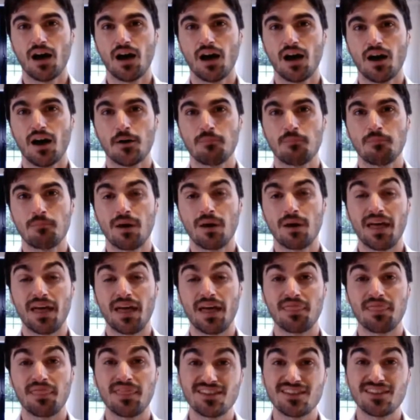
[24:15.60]
Um,
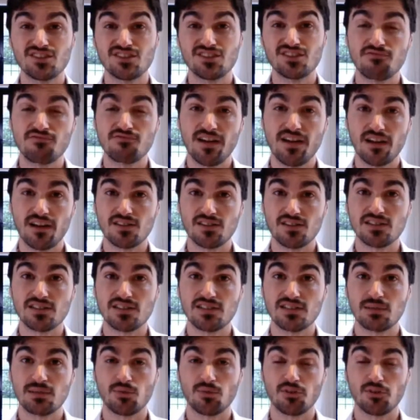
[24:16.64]
and then she
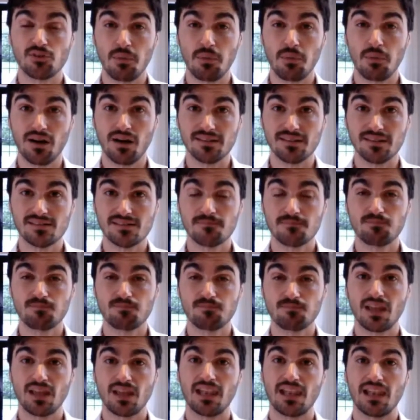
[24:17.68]
fell and slipped on some
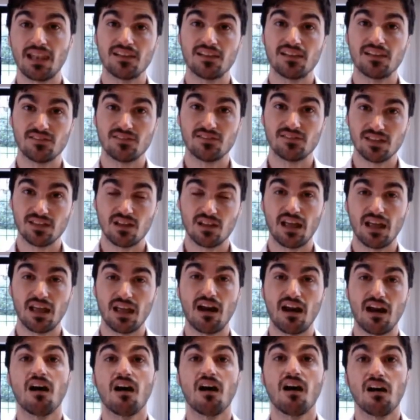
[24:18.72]
ice,
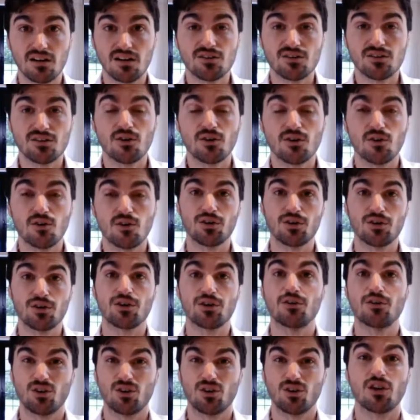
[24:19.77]
landing hard on
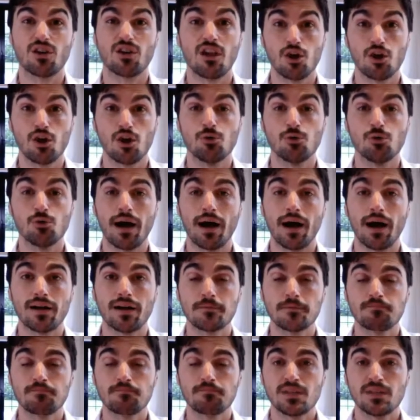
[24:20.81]
her on her low back.